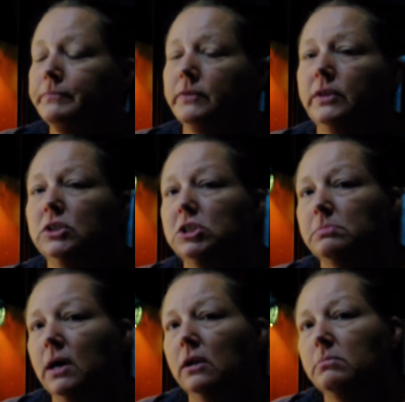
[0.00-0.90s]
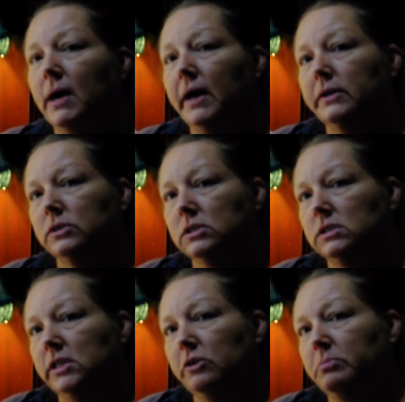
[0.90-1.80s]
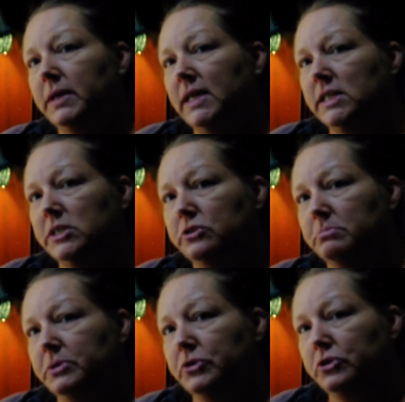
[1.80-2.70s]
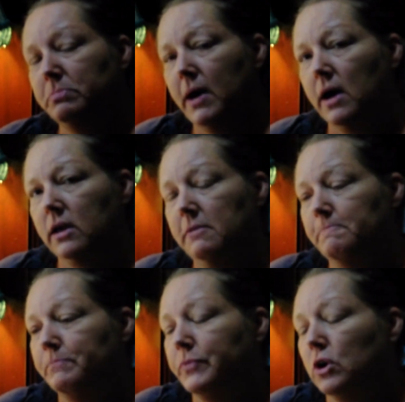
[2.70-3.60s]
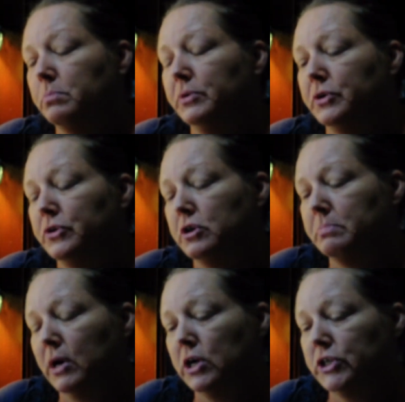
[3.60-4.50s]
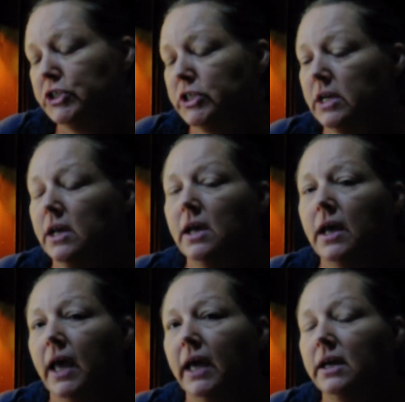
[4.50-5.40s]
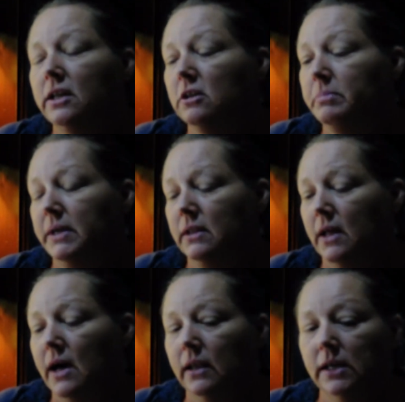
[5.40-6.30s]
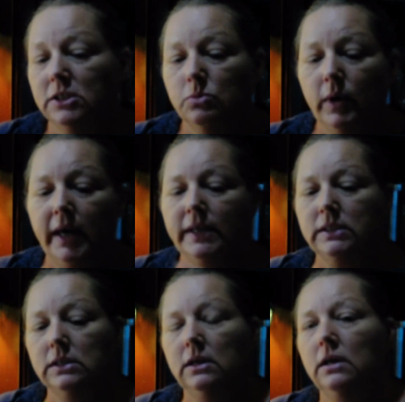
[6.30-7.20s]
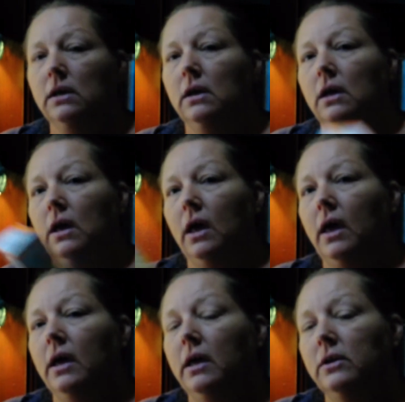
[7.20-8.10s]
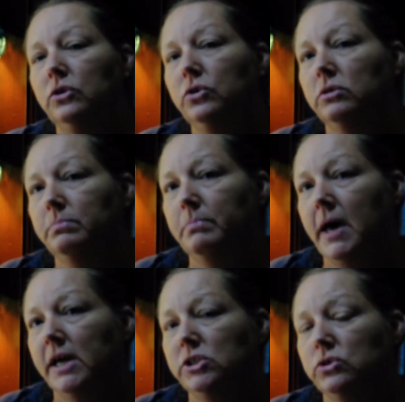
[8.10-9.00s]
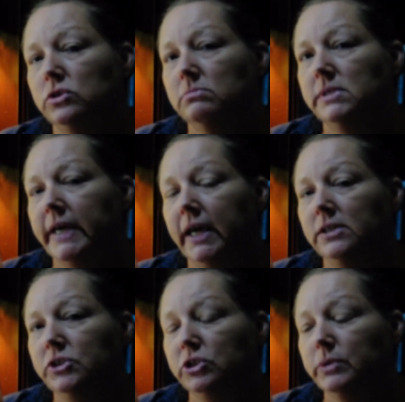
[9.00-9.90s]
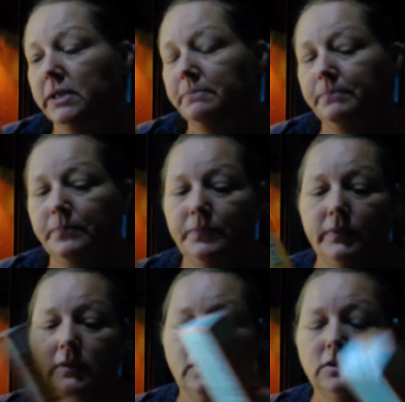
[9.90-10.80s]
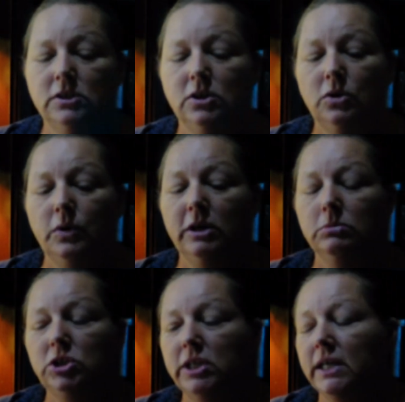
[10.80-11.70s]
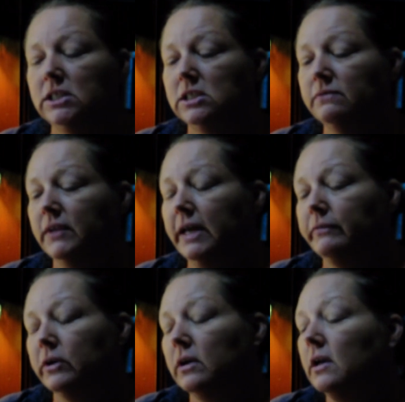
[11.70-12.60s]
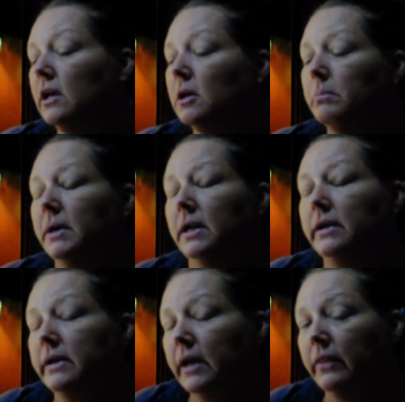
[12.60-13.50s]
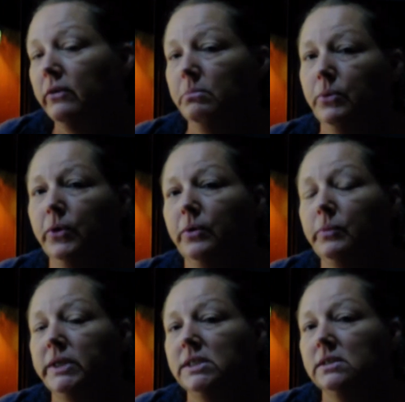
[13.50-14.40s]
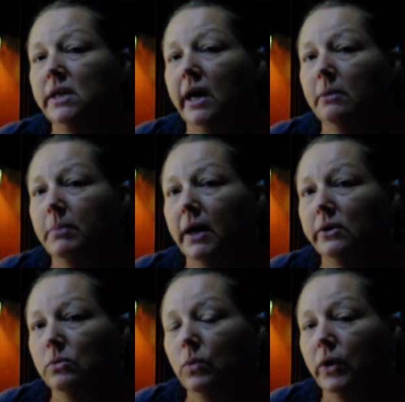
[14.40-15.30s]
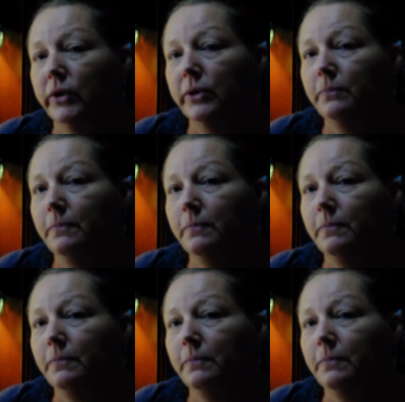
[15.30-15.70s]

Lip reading: They're smaller bottles. They would be easier to put in your pocket or put in your purse, and it'd be a lot less waste. And you could add you some tang to it, so it would change the flavor. But another important reason to have bottled water,